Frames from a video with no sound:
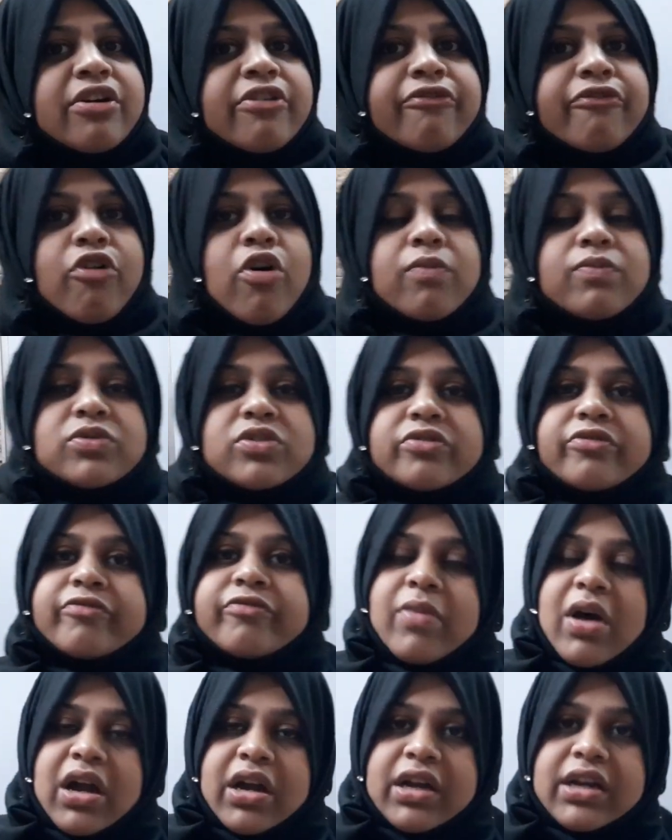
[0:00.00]
forms of
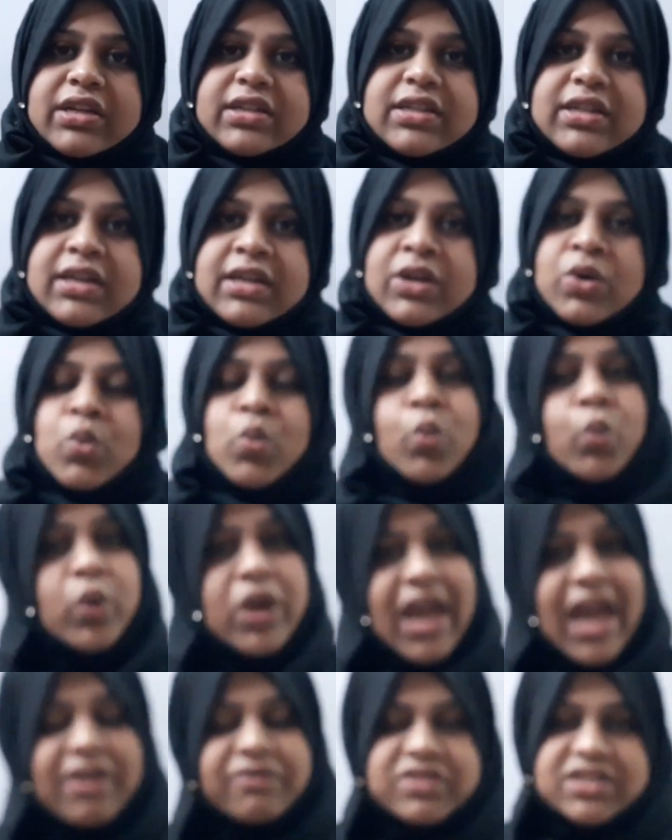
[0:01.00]
market. We
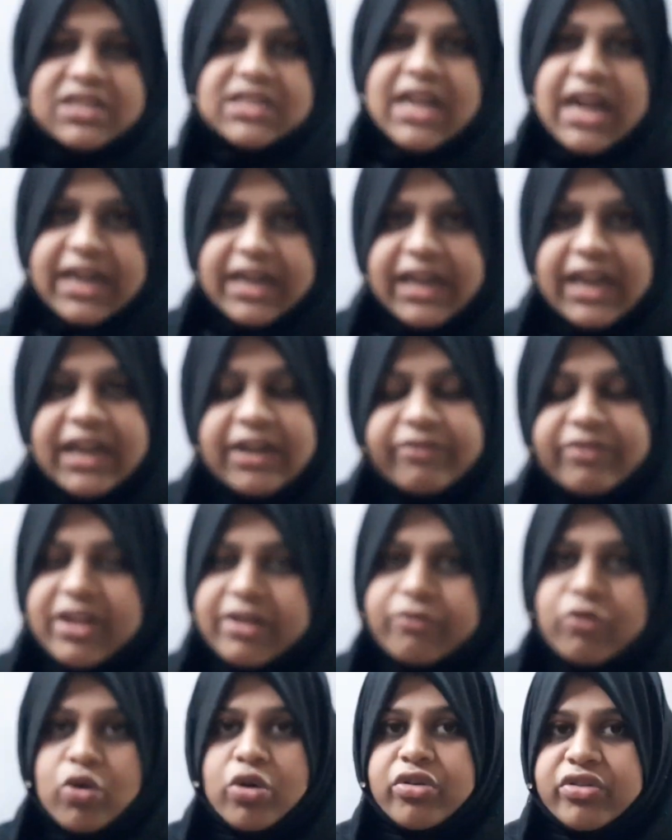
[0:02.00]
have
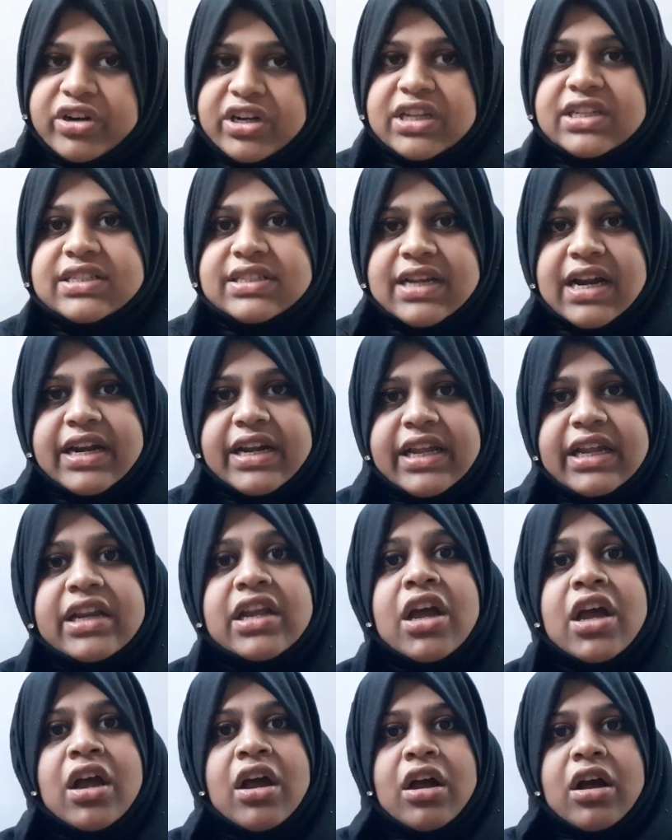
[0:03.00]
already studied
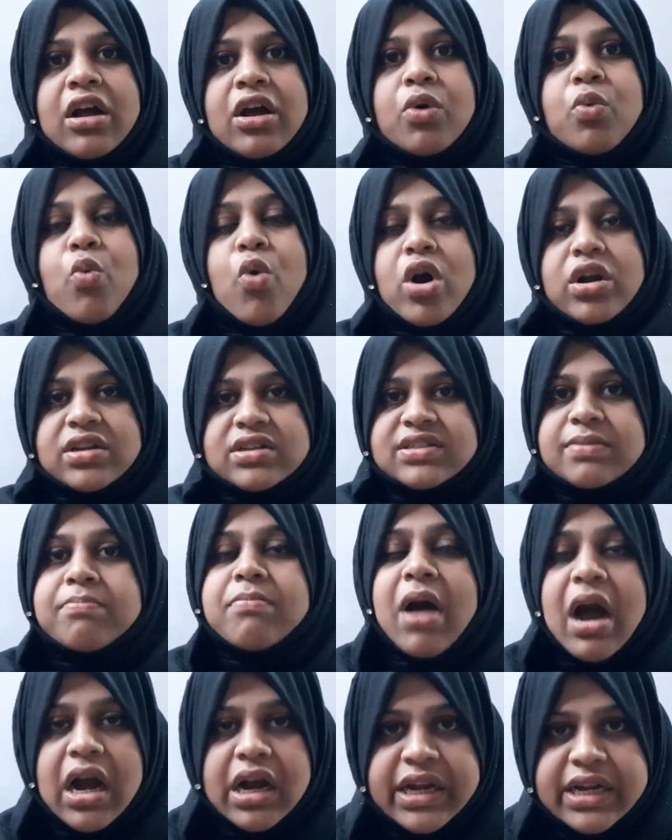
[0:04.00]
what is a
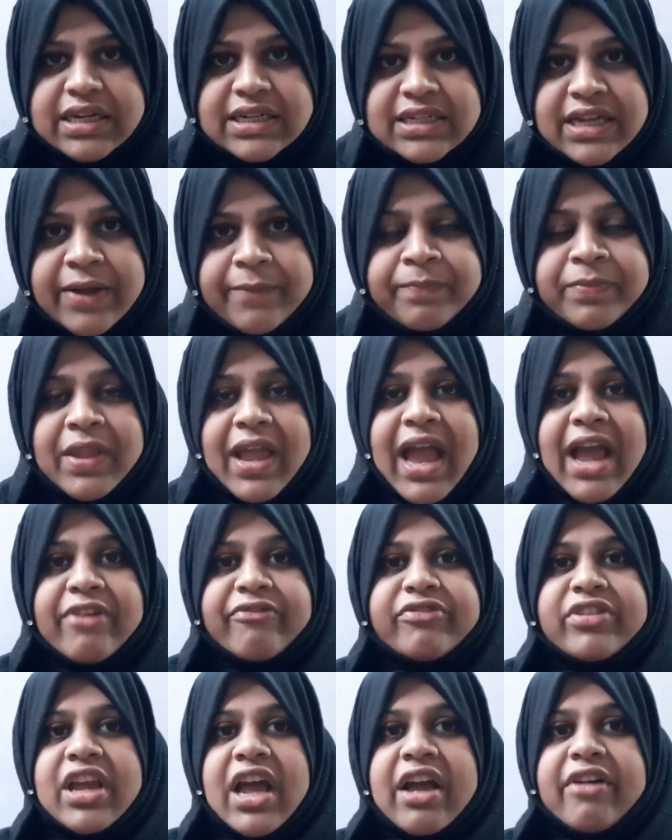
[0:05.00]
market,
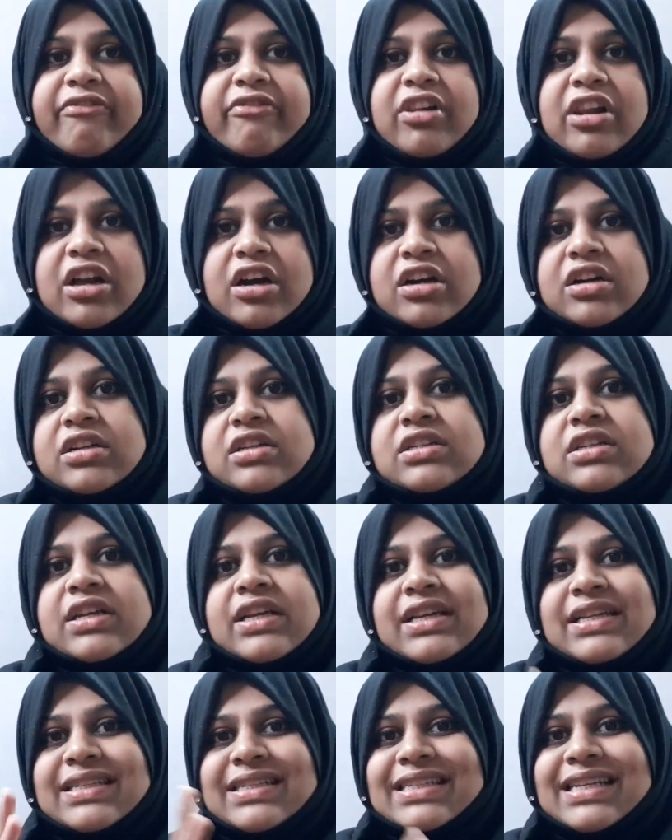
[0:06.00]
and we have learned
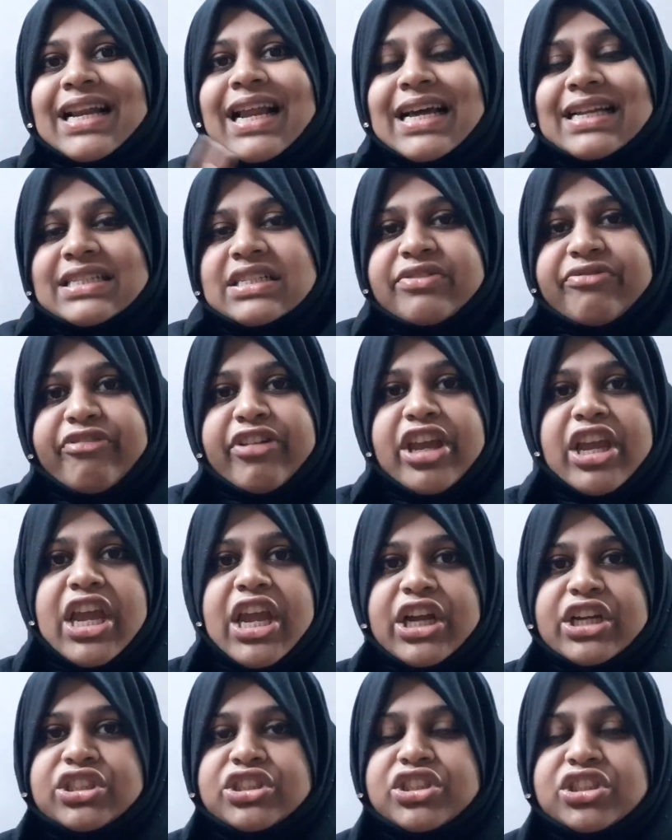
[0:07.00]
its
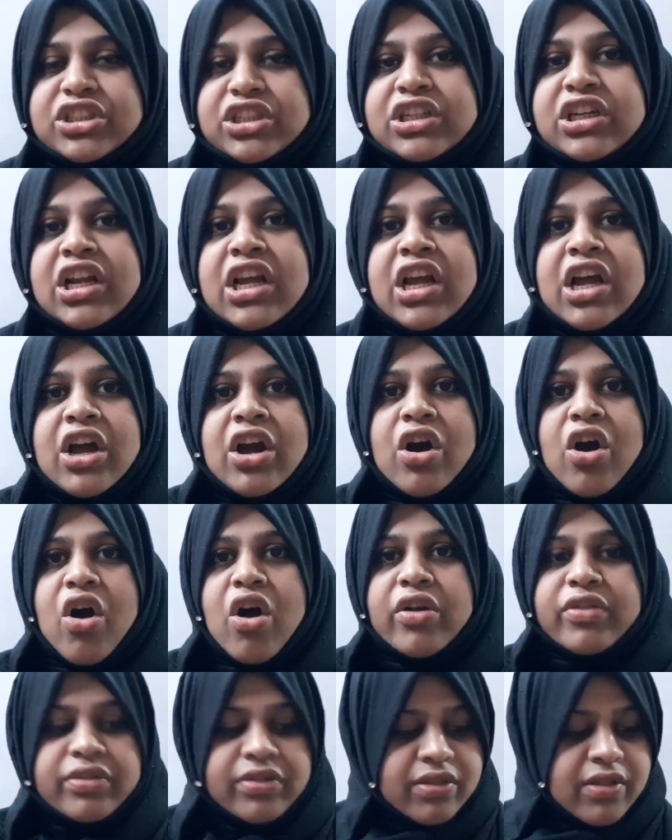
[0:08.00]
classification
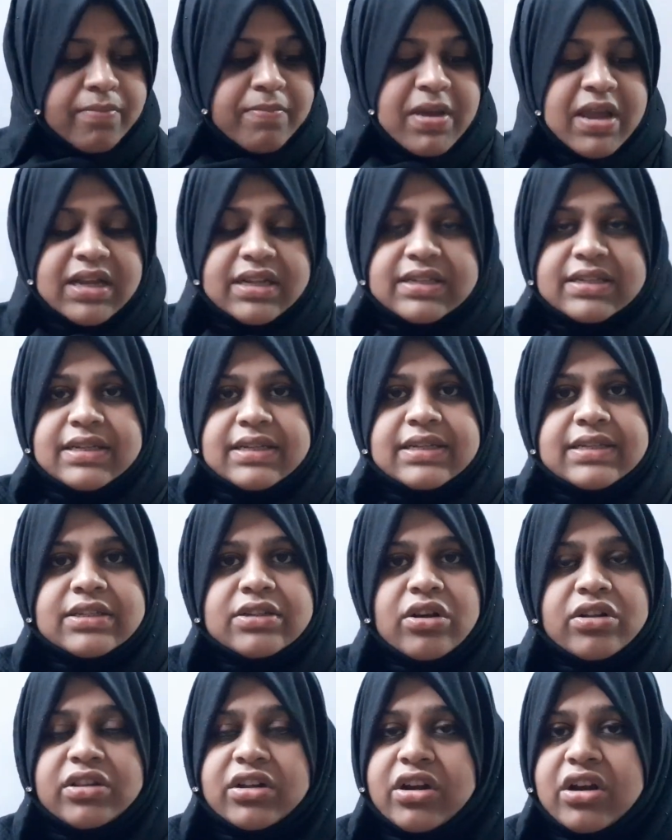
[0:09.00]
on
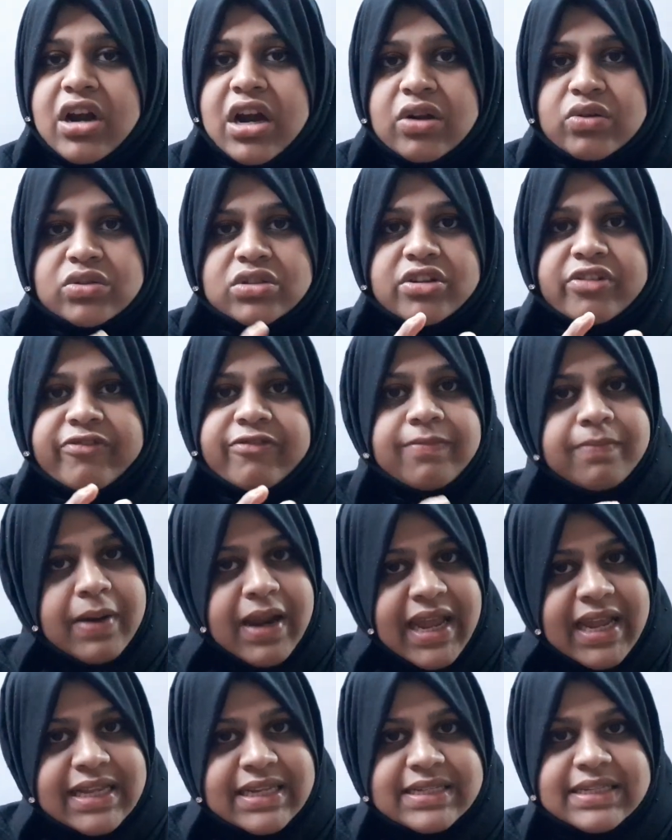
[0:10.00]
the grounds of
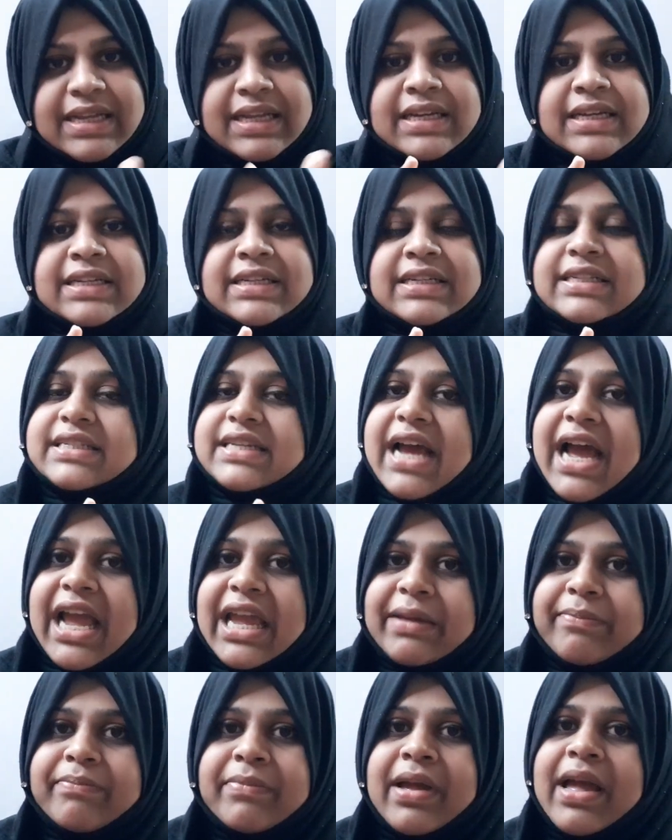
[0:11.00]
place,
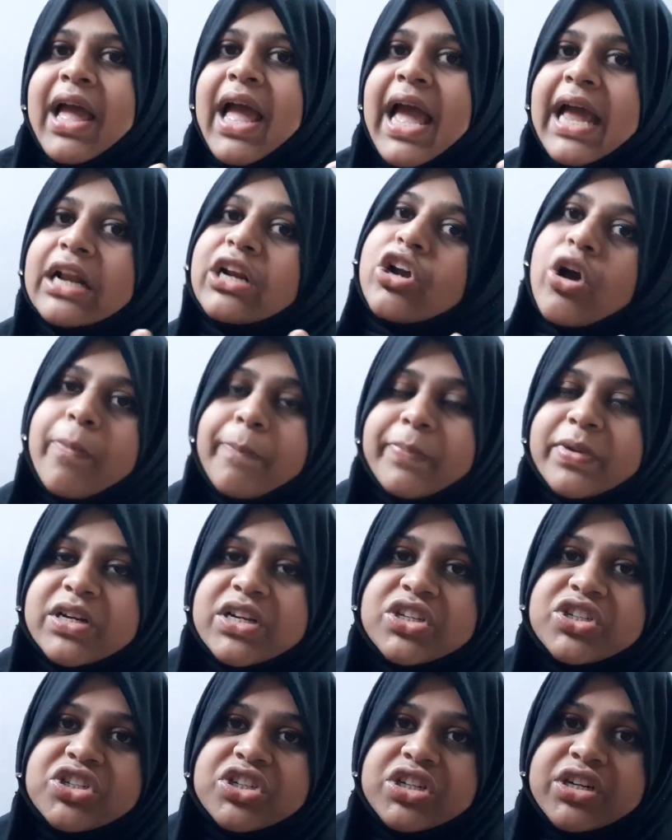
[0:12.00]
time and
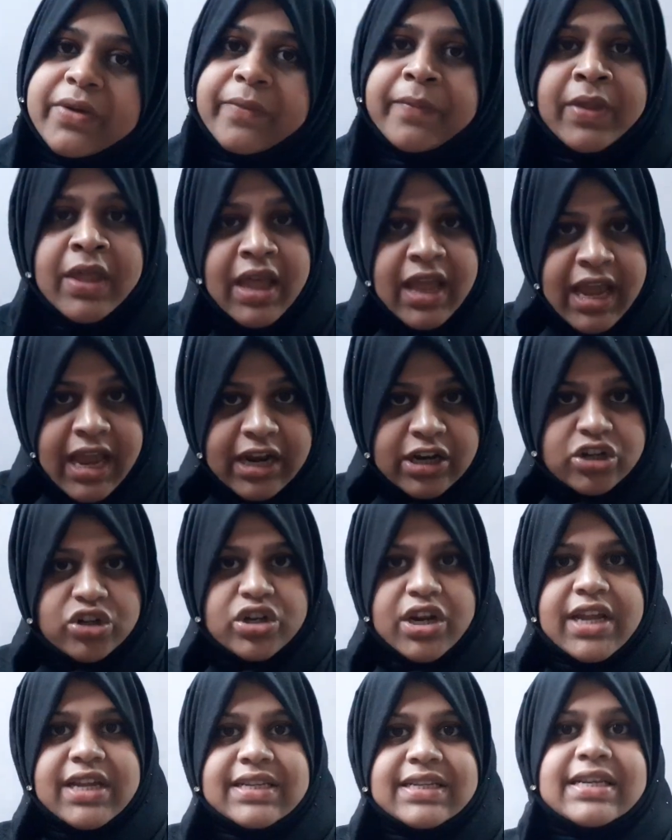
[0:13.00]
competition. In
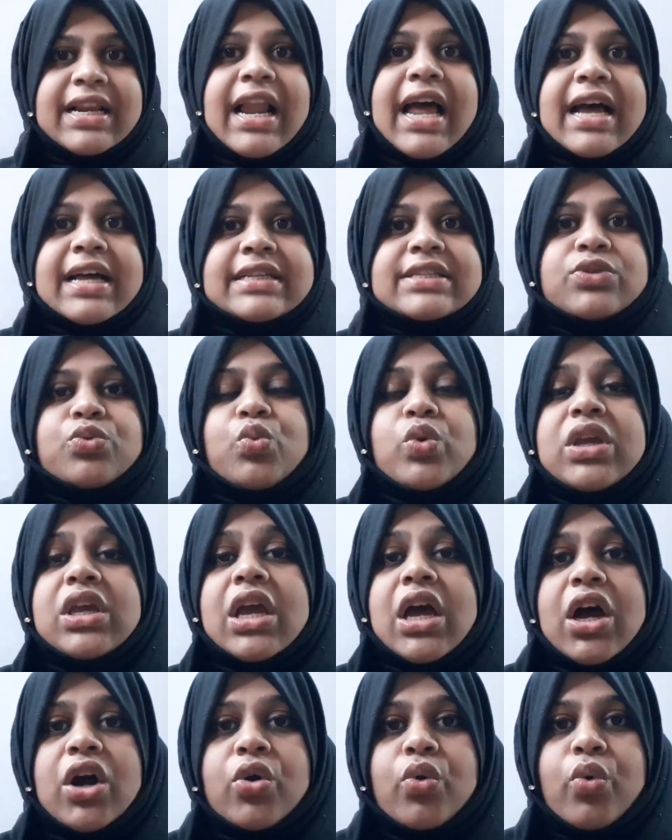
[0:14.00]
today's class we
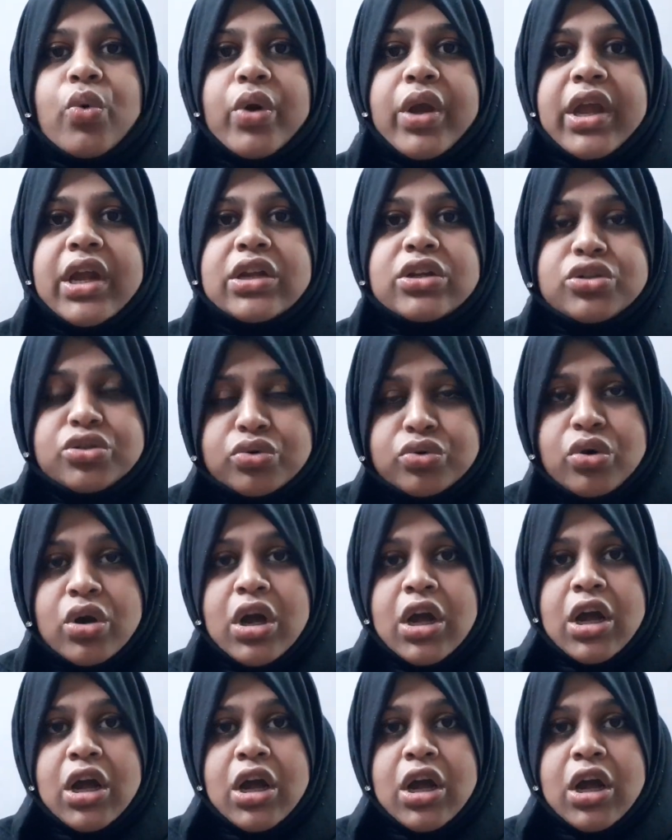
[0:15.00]
are going to